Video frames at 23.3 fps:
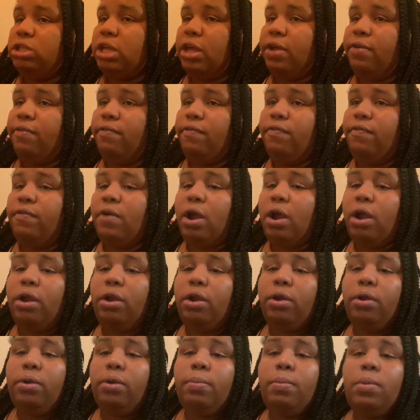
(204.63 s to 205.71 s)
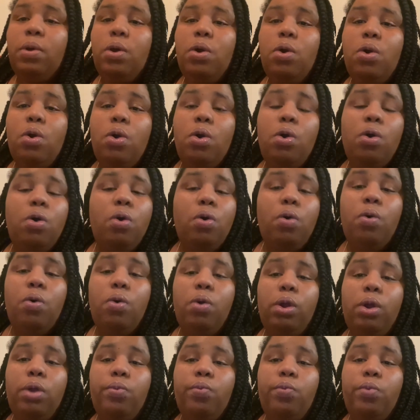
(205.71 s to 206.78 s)
firm
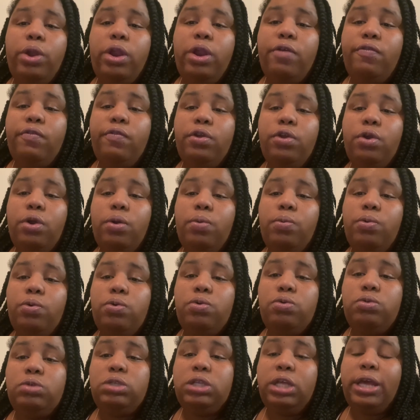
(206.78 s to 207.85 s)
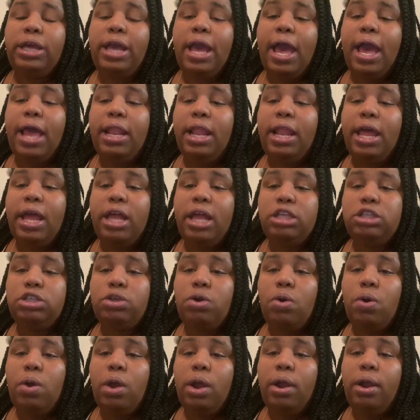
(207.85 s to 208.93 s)
on whatever your rules and guidelines
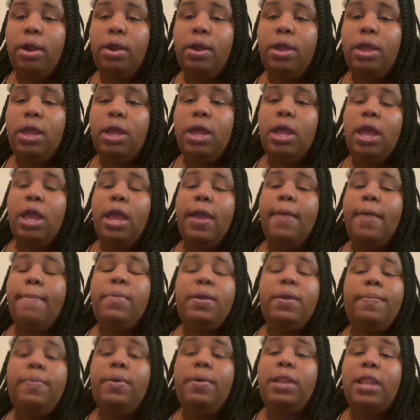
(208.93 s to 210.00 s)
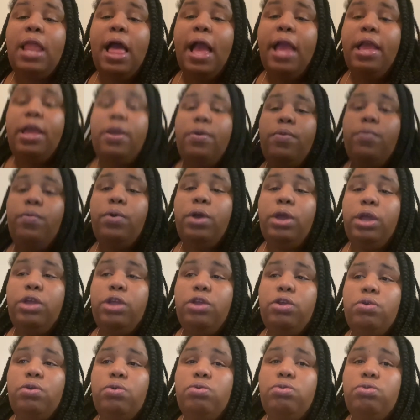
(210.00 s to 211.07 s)
are, and be polite when
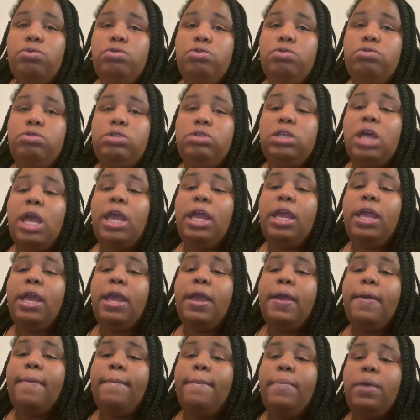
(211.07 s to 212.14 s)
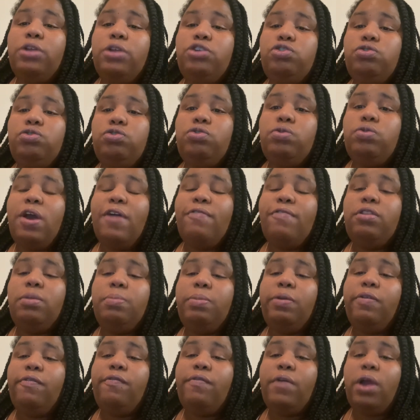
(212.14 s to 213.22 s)
you say it, but you do have to be
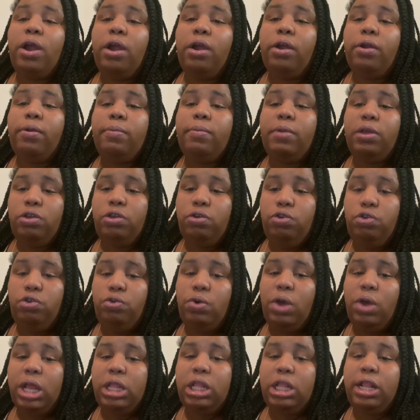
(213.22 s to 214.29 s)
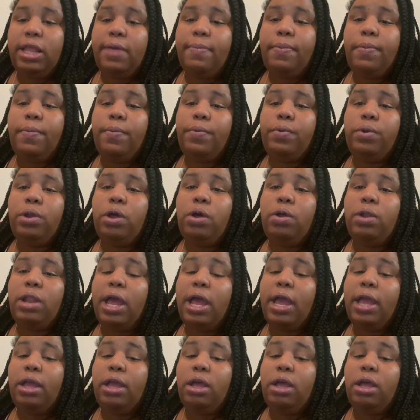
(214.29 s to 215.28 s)
firm, and you do have to let people know, like,